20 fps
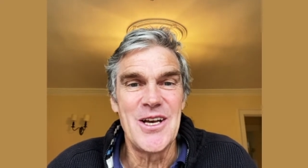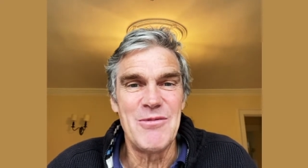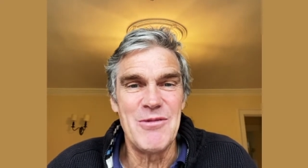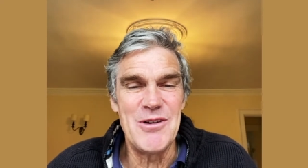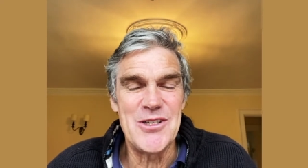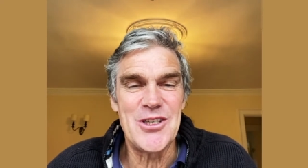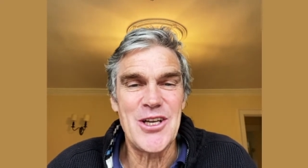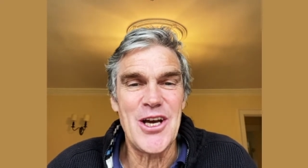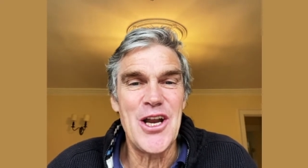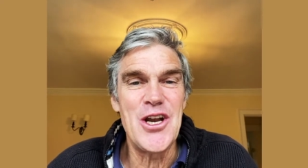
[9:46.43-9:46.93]

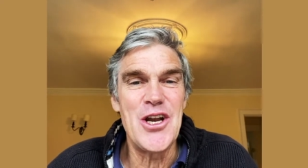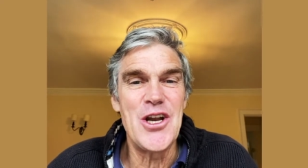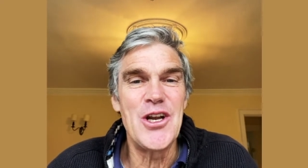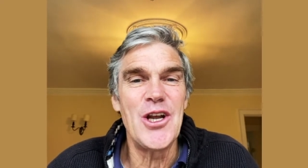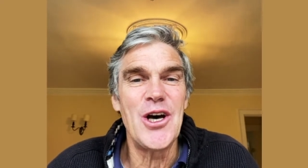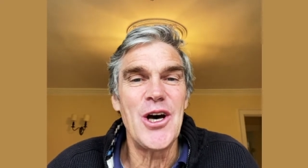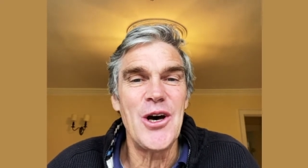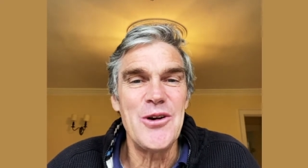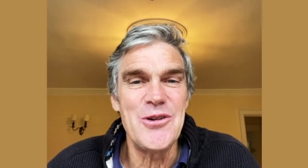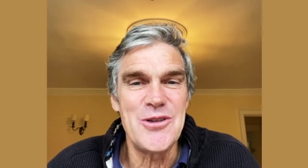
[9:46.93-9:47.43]
We say
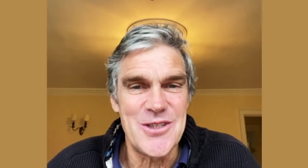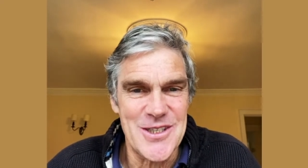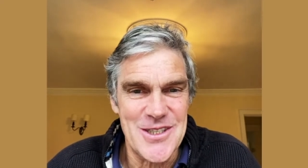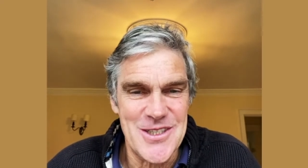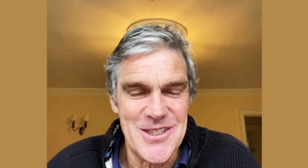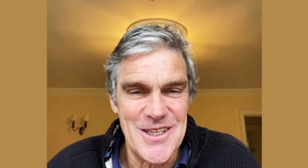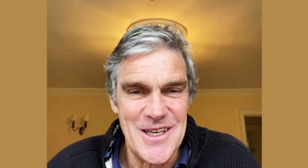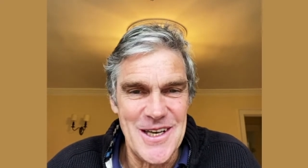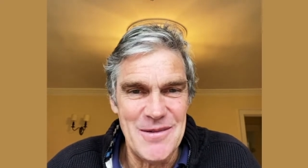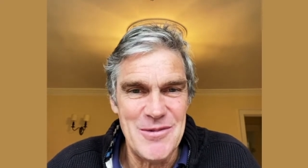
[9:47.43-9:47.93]
no to
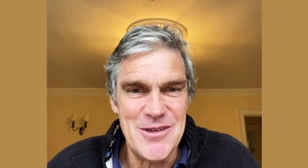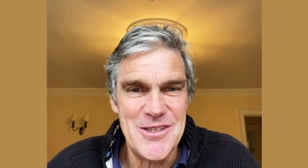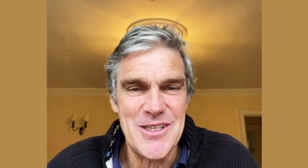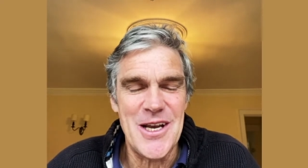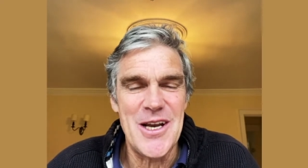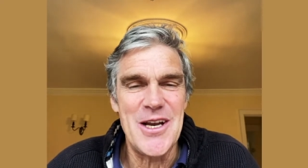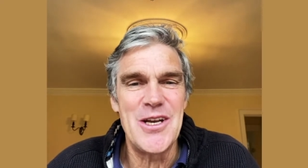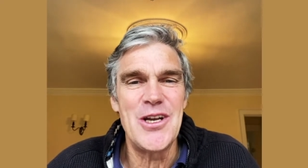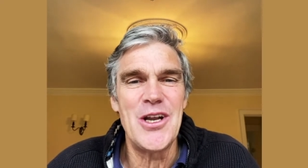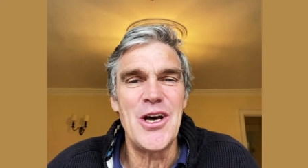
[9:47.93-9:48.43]
sin, we
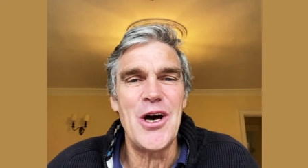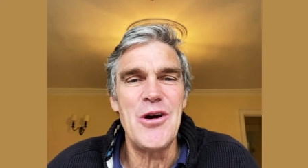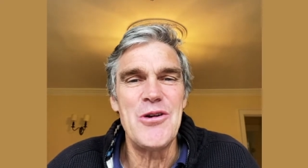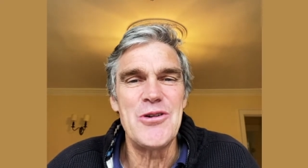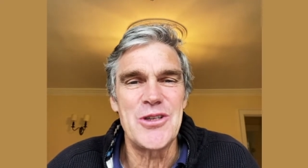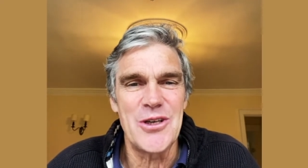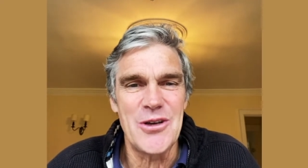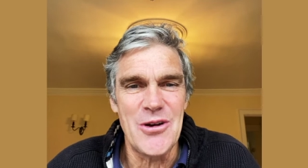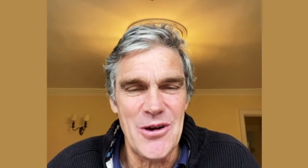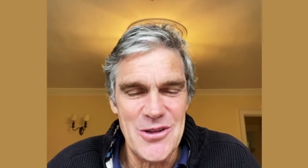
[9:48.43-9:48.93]
say no
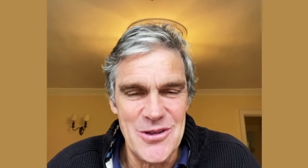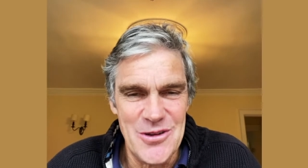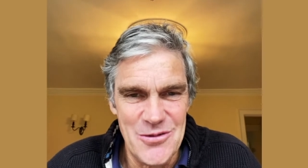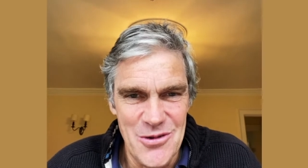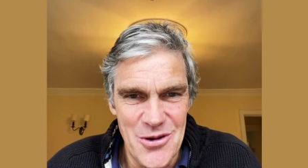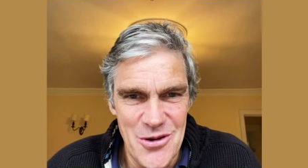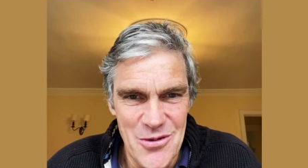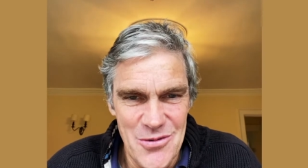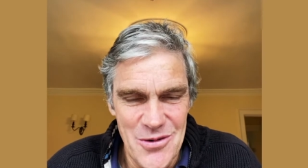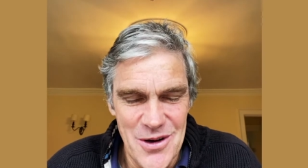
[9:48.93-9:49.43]
to going the
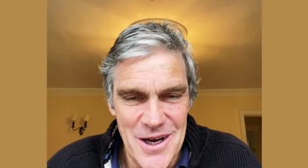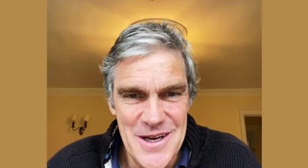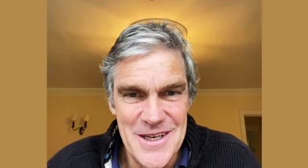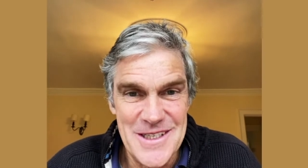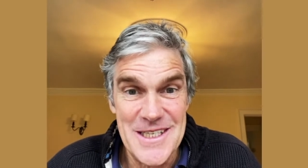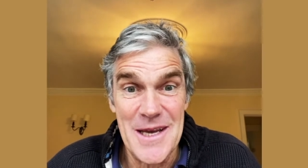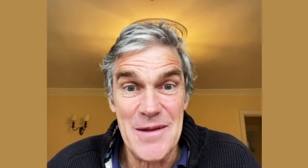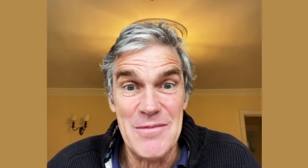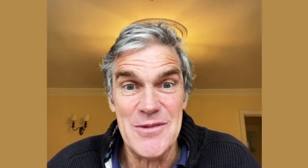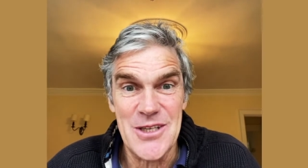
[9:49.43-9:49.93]
wrong way,
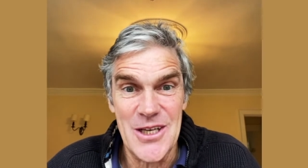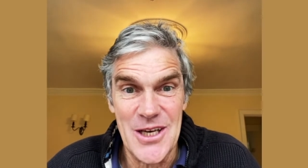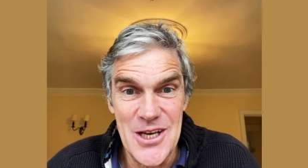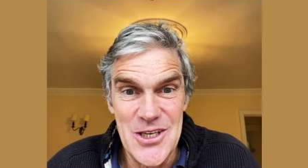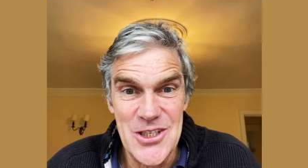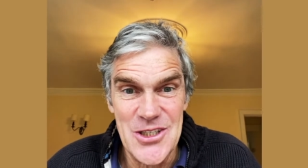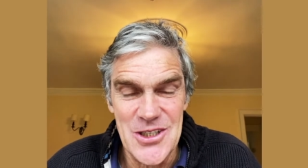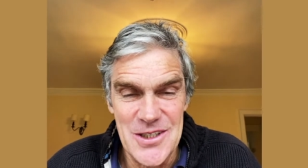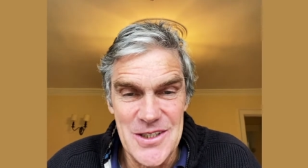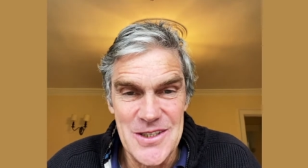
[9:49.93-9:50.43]

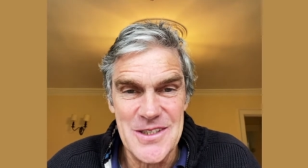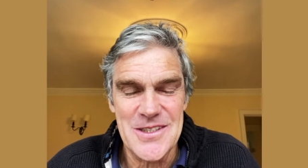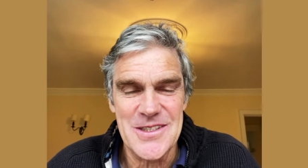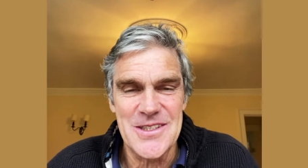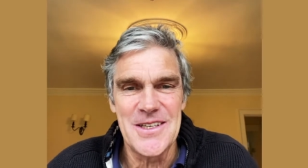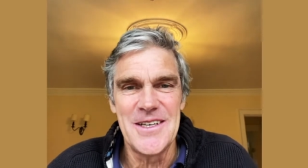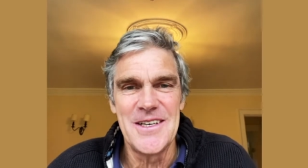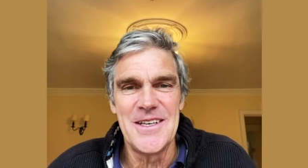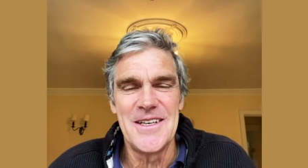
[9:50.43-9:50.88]
temptations